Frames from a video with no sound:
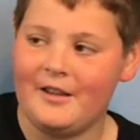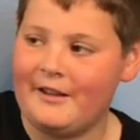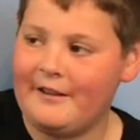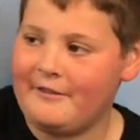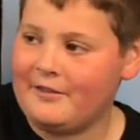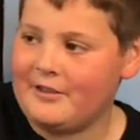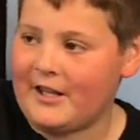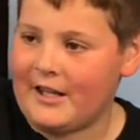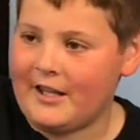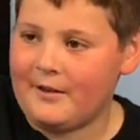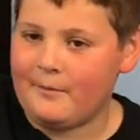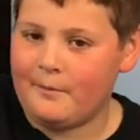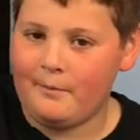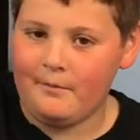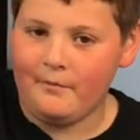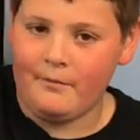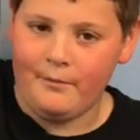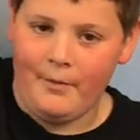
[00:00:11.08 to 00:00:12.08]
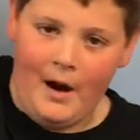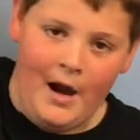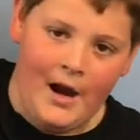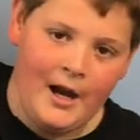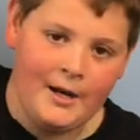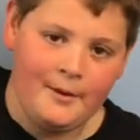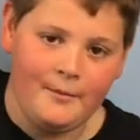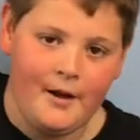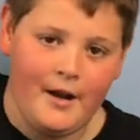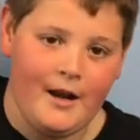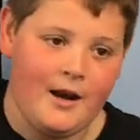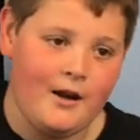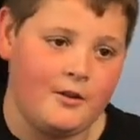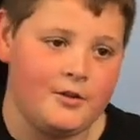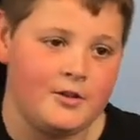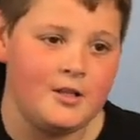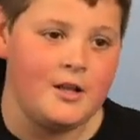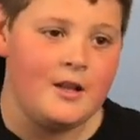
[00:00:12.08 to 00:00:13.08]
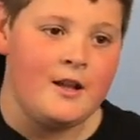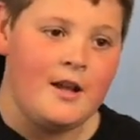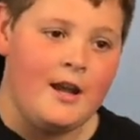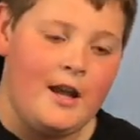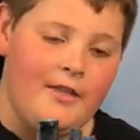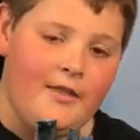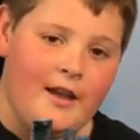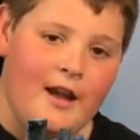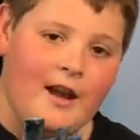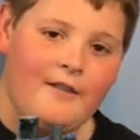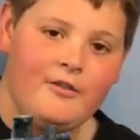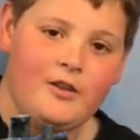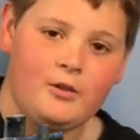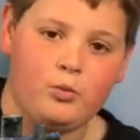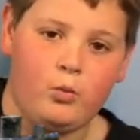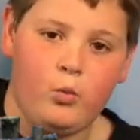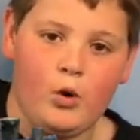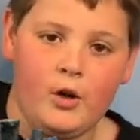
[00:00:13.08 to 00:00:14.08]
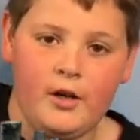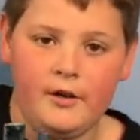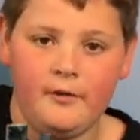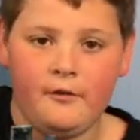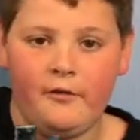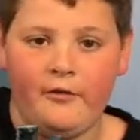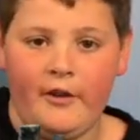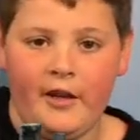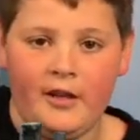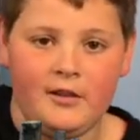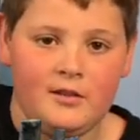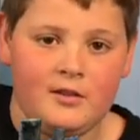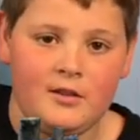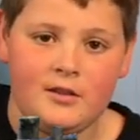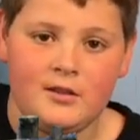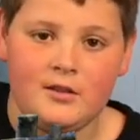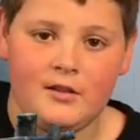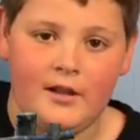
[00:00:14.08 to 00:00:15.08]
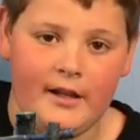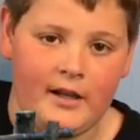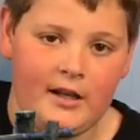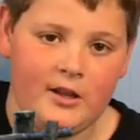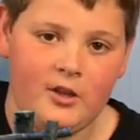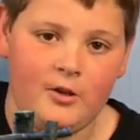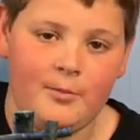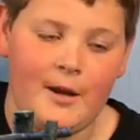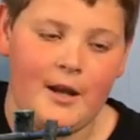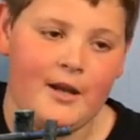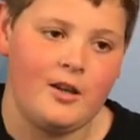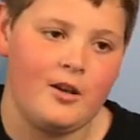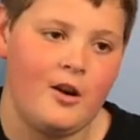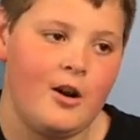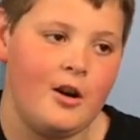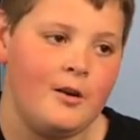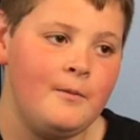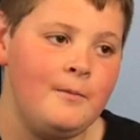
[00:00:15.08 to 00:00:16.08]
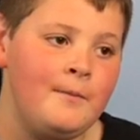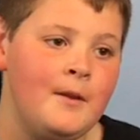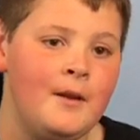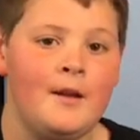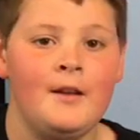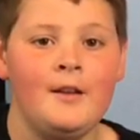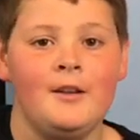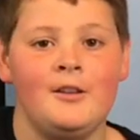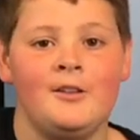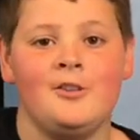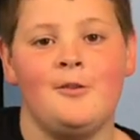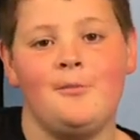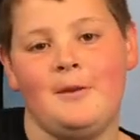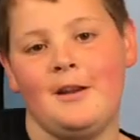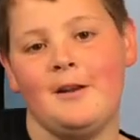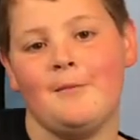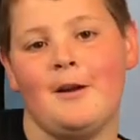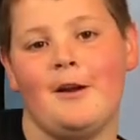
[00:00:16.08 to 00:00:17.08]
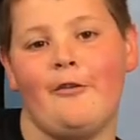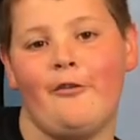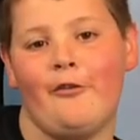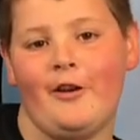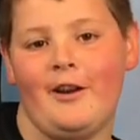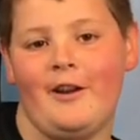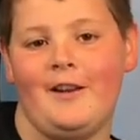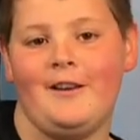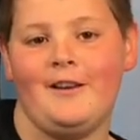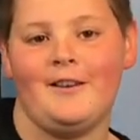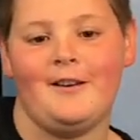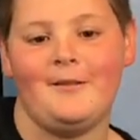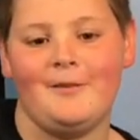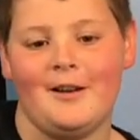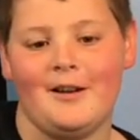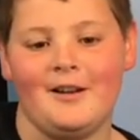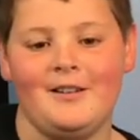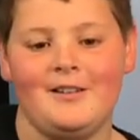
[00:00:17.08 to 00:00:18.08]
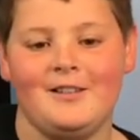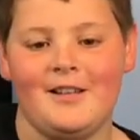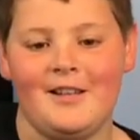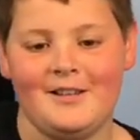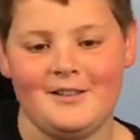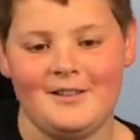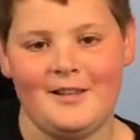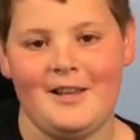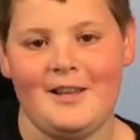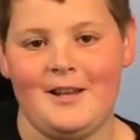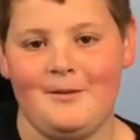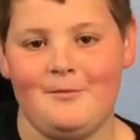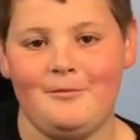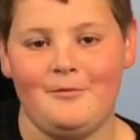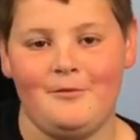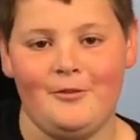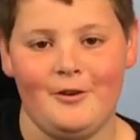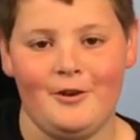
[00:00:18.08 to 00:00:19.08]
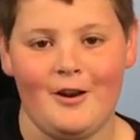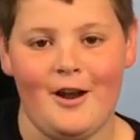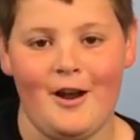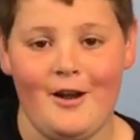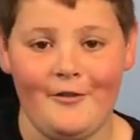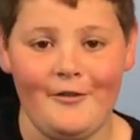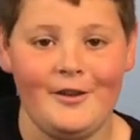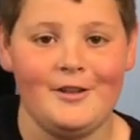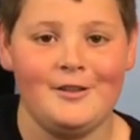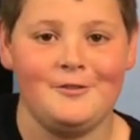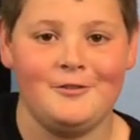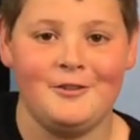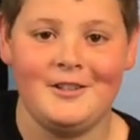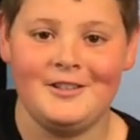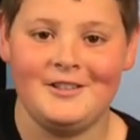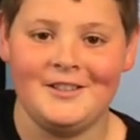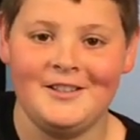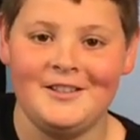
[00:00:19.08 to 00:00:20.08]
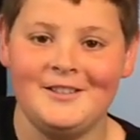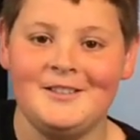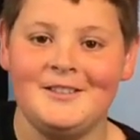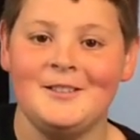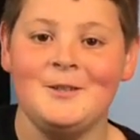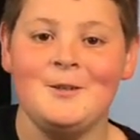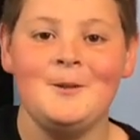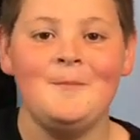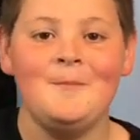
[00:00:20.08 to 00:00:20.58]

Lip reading: lives like behind my house, and they have this wooden fence like in their backyard. So me and my friend, I'm not going to say his name for obvious reasons,